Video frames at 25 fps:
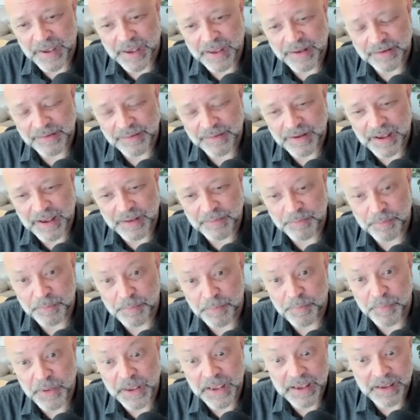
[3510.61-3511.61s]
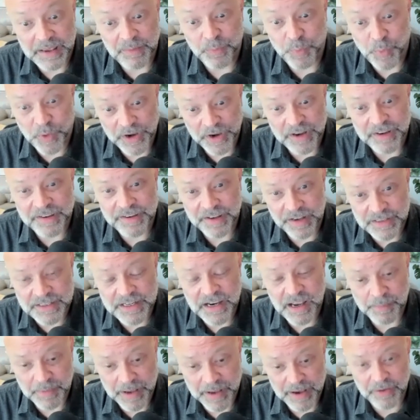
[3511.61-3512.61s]
and and b when it does
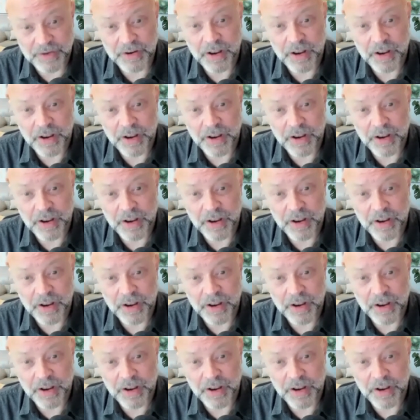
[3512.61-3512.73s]
come out,